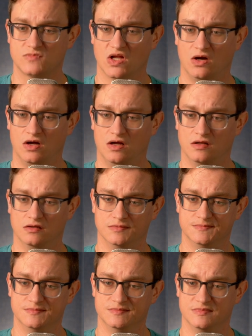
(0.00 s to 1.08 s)
all
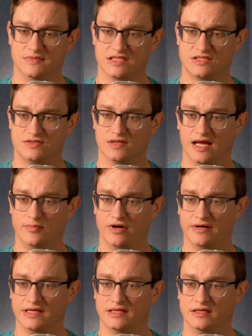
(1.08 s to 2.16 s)
this
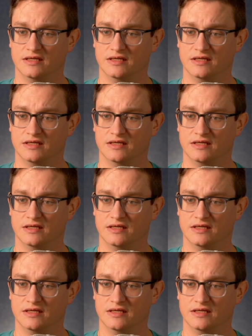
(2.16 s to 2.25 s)
library.